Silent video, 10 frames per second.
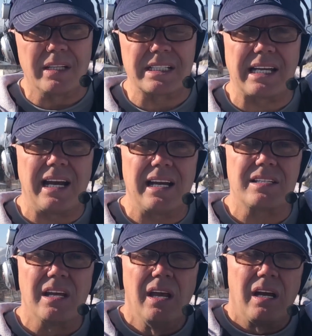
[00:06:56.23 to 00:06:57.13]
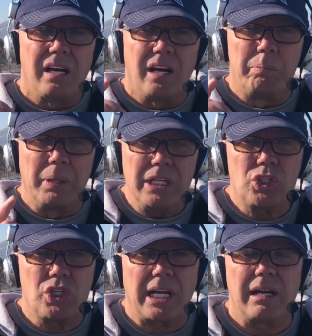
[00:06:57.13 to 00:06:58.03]
of this, guys.
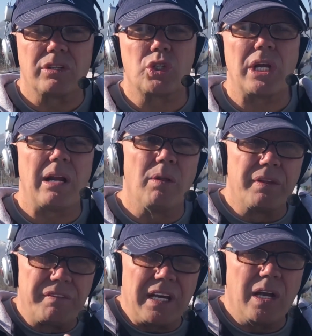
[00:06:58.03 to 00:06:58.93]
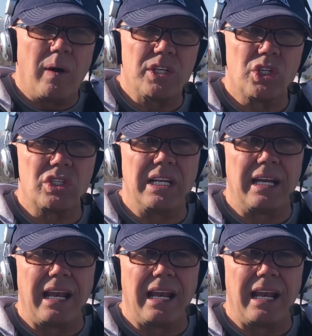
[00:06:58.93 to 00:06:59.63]
Please check out the channel. The video I just did